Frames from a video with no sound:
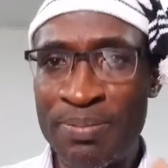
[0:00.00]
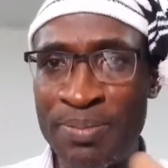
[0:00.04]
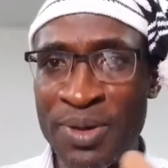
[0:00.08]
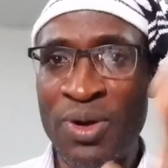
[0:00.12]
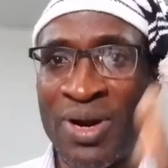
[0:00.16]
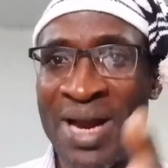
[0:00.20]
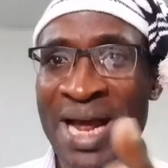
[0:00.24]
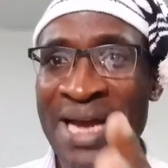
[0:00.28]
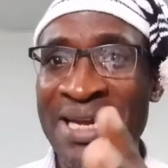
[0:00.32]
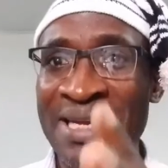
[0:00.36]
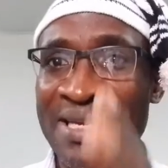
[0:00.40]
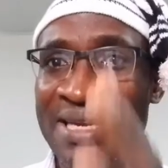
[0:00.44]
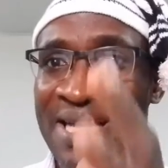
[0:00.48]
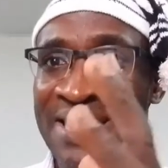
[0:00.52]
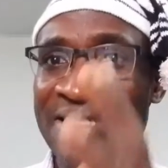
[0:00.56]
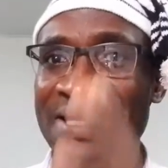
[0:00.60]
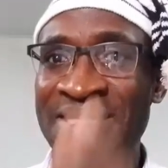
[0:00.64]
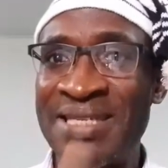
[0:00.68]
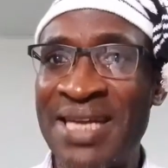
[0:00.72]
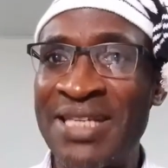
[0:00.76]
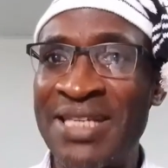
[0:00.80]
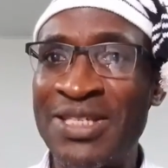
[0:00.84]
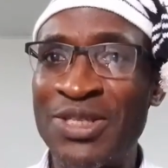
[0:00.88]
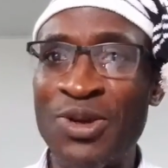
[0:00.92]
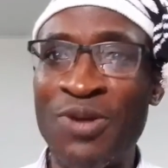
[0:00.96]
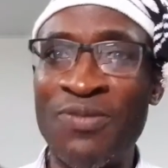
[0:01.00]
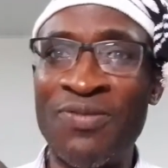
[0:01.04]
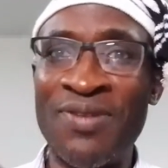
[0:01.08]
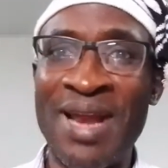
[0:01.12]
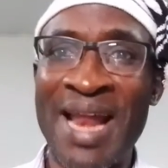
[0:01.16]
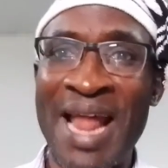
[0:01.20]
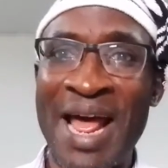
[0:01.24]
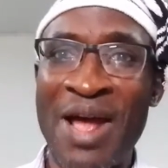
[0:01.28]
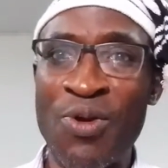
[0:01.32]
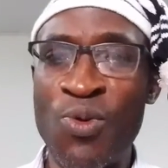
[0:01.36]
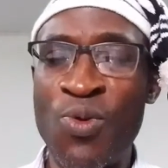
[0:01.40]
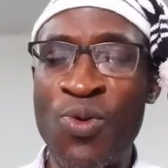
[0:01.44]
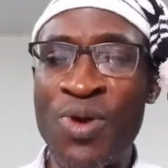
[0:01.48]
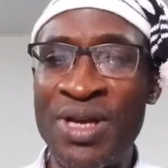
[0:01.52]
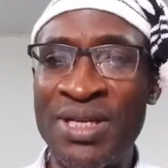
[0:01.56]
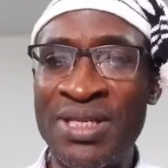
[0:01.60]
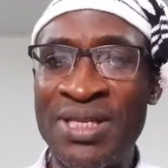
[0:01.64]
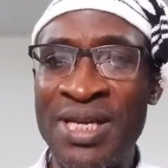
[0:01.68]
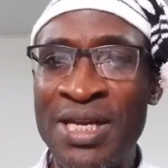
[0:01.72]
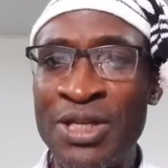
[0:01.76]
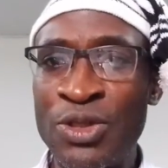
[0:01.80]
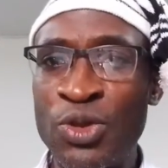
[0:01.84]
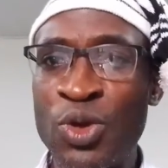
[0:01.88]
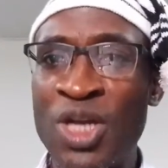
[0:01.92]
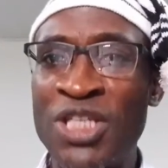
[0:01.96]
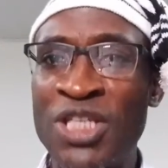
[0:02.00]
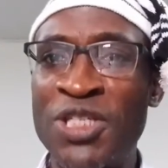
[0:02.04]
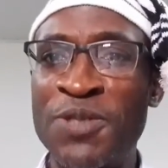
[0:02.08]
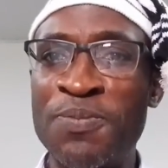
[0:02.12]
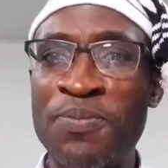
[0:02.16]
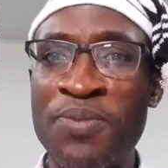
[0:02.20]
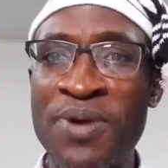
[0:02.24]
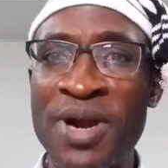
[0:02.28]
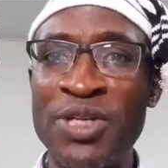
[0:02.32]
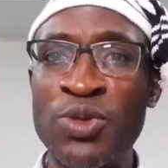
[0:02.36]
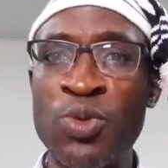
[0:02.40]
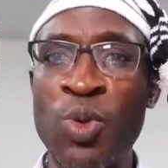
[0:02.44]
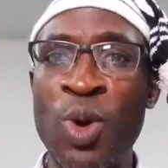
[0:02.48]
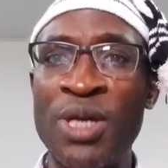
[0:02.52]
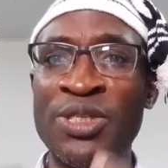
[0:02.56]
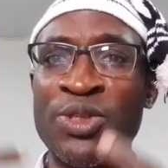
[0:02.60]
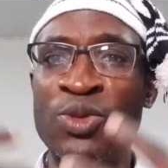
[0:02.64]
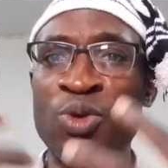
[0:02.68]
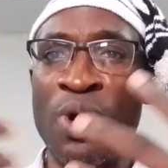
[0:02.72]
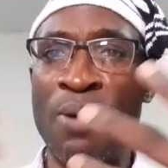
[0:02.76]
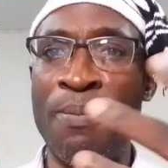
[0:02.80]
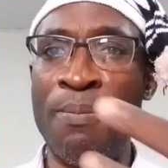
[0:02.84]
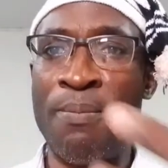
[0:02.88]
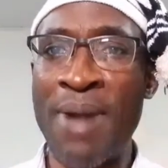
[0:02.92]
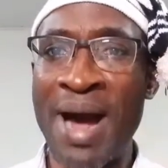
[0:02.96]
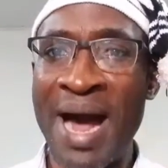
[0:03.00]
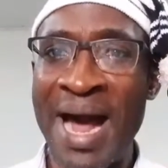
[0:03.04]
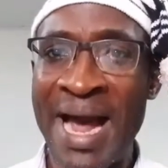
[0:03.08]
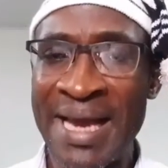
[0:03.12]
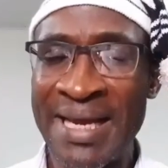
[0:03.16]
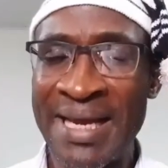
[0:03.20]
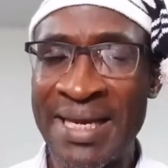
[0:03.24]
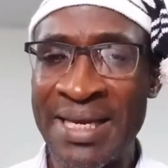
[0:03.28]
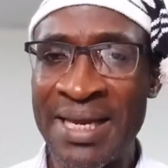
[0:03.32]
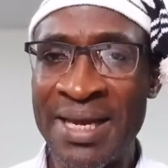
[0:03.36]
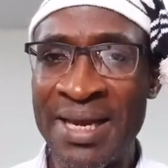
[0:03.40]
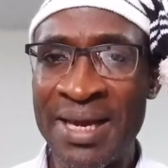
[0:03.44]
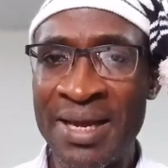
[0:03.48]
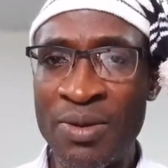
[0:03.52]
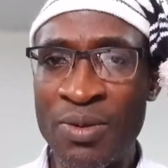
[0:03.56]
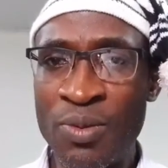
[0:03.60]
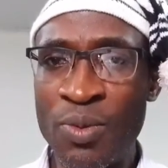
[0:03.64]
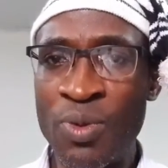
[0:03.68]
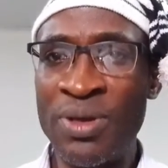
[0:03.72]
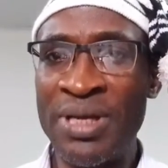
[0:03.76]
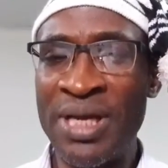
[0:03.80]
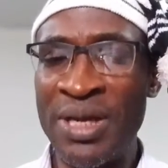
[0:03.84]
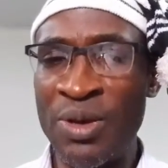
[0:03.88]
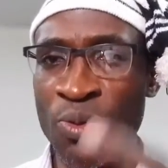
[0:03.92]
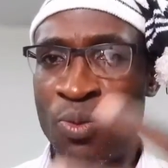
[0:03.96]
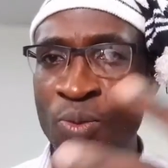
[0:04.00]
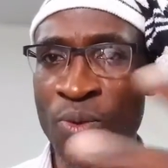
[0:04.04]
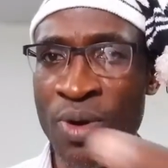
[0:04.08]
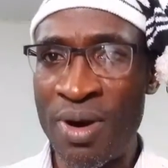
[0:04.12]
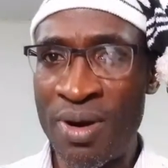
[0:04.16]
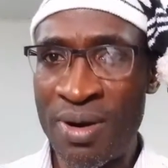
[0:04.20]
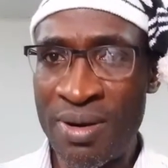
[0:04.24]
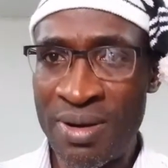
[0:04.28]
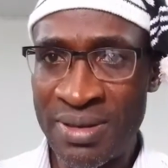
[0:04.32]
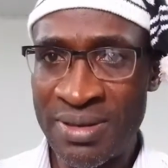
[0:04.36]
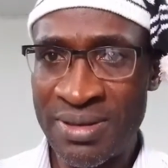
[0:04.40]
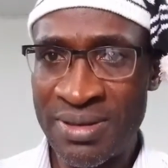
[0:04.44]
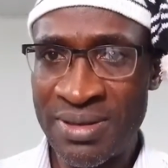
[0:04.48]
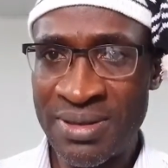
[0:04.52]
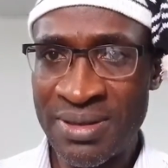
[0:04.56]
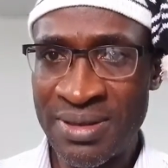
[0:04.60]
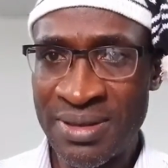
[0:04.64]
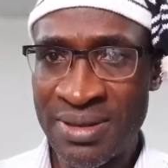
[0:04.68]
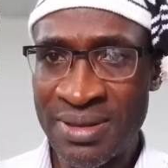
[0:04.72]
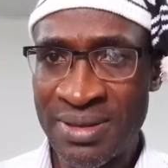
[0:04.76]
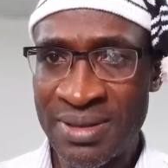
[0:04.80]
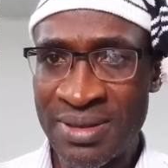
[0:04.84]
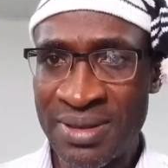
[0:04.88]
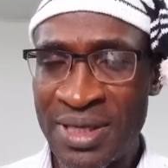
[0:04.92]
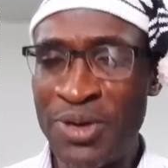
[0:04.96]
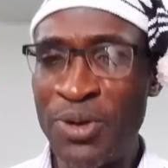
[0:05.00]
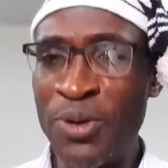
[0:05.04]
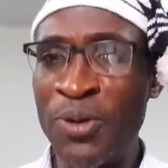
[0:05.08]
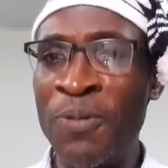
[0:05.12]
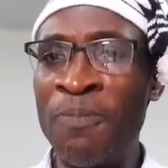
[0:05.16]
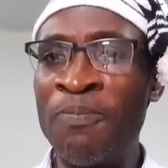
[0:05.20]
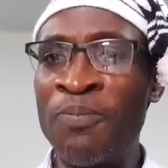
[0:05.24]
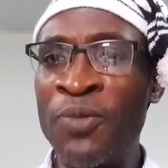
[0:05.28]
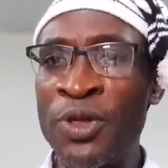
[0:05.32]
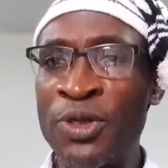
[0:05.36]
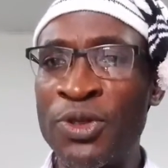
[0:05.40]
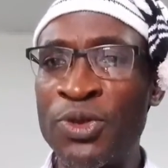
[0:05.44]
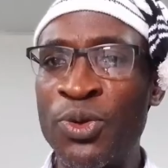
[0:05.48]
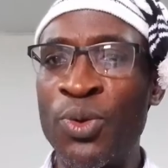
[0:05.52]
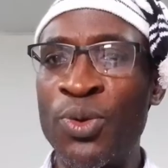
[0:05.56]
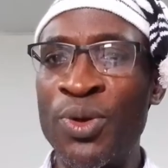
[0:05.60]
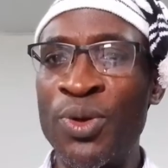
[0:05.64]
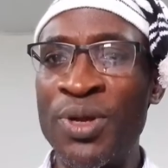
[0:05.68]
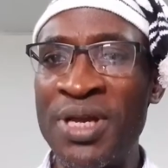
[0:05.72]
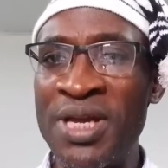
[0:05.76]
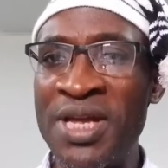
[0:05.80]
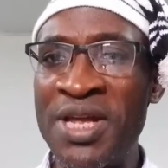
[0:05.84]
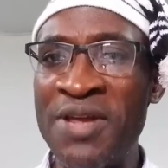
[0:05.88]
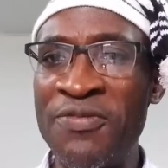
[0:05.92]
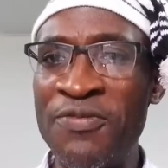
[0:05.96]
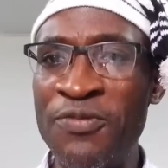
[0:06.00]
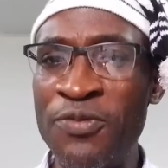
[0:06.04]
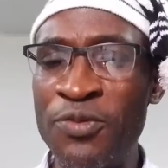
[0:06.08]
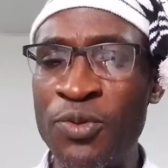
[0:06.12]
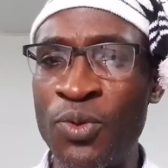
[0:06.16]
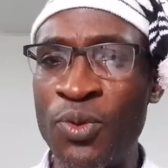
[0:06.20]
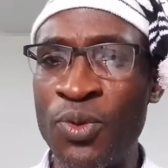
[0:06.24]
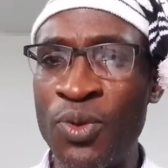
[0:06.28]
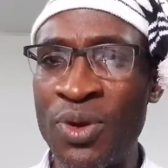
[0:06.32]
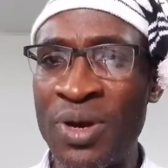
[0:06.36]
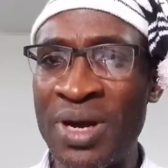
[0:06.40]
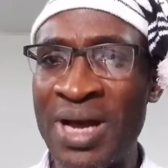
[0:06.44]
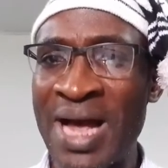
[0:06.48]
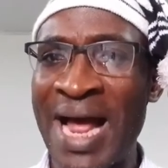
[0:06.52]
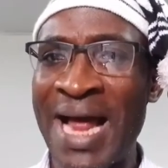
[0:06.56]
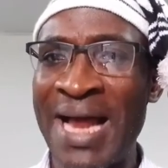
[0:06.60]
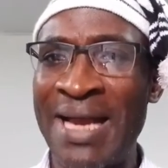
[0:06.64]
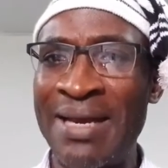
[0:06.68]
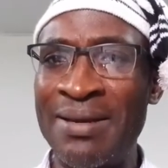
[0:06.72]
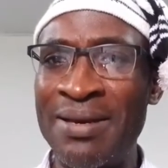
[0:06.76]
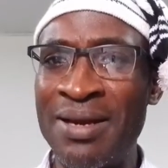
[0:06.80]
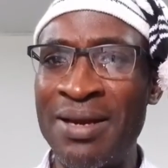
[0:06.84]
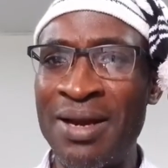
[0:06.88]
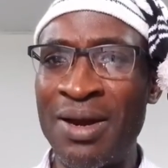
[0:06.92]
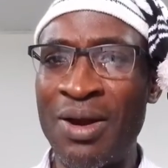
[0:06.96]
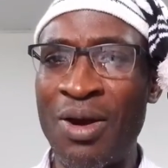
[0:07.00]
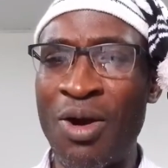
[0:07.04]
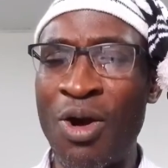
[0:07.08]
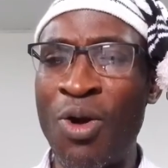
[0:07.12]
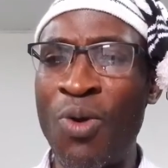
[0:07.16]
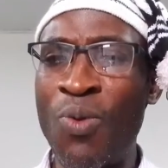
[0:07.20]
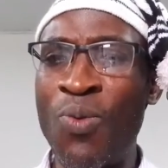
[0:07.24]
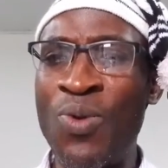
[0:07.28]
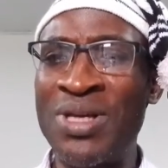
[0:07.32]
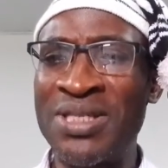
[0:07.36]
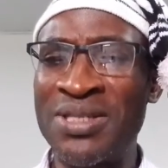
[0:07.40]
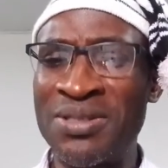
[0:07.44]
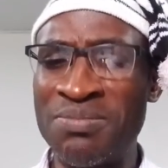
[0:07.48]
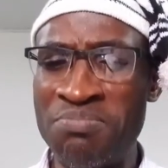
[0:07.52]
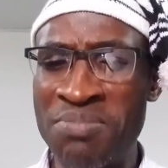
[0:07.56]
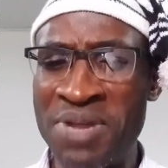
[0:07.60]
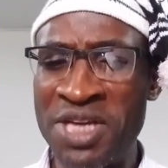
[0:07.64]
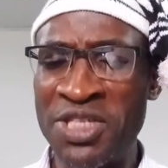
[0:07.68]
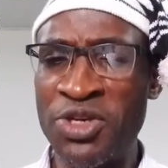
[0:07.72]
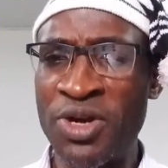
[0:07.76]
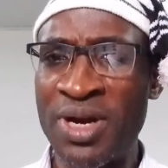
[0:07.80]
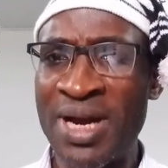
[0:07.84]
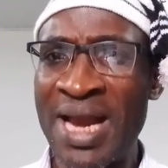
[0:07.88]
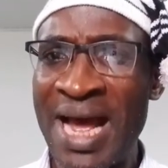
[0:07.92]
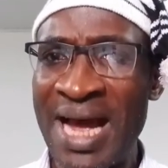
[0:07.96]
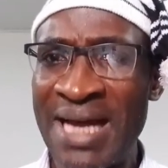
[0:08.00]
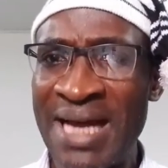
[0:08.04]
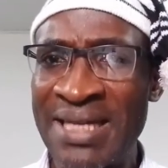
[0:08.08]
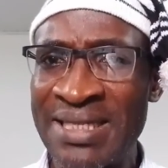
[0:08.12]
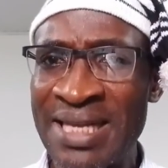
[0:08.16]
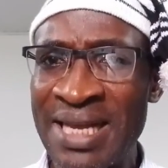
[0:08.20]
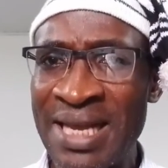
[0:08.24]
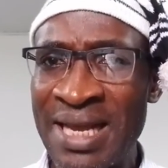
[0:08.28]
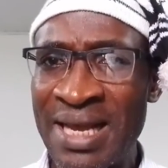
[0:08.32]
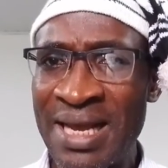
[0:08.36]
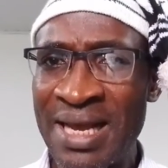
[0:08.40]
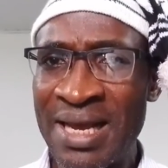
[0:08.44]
Because that is the essence of language, to express what is in your mind in words. So if you can always measure that,